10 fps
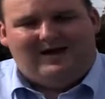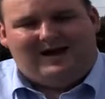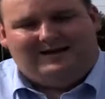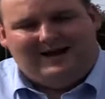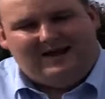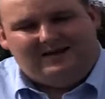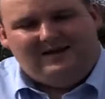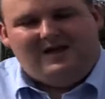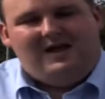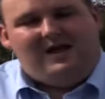Again,
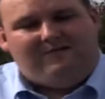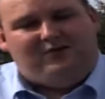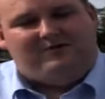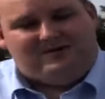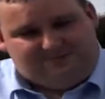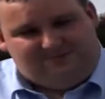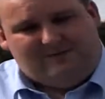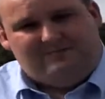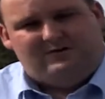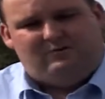if there is a
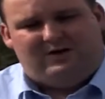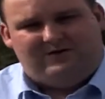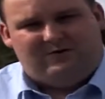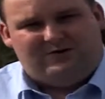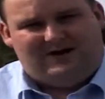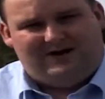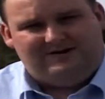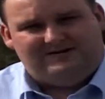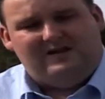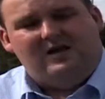problem with one of your
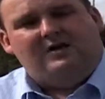tyres,